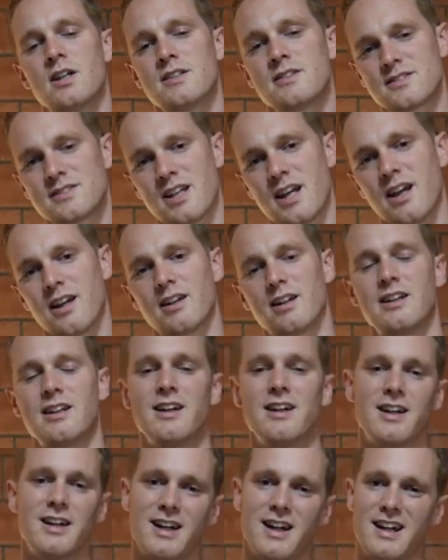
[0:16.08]
Sadly,
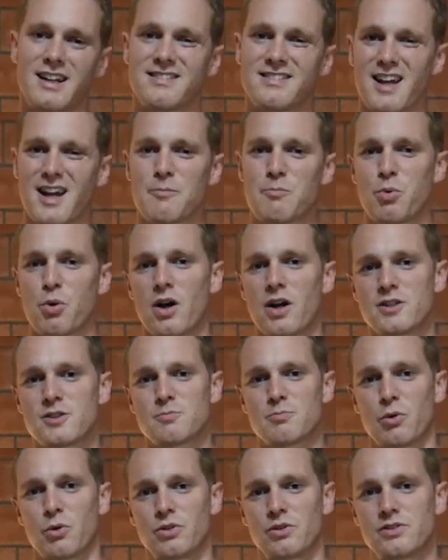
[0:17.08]
at that price
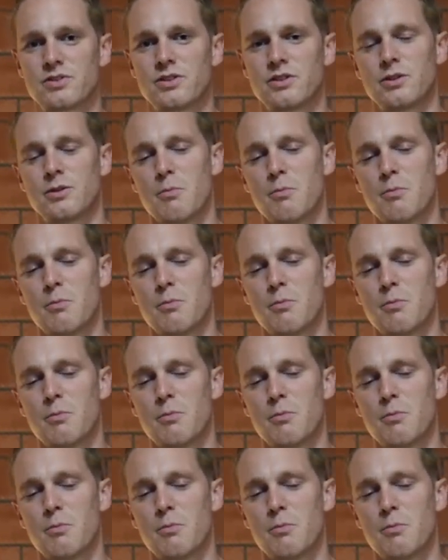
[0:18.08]
point,